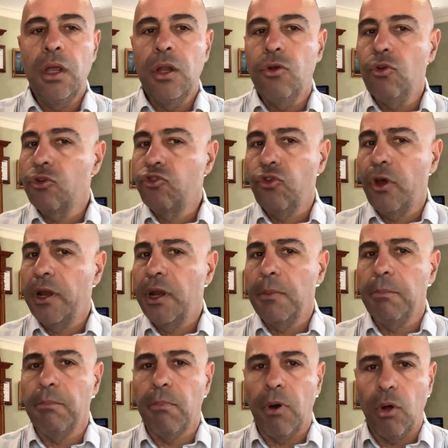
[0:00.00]
not trying to
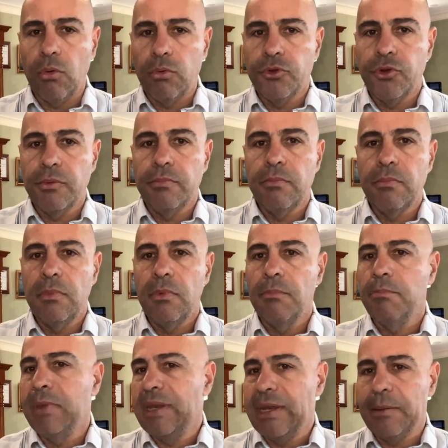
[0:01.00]
mold them,
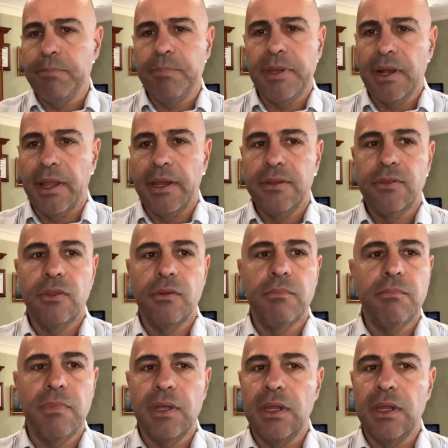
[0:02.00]
manipulate them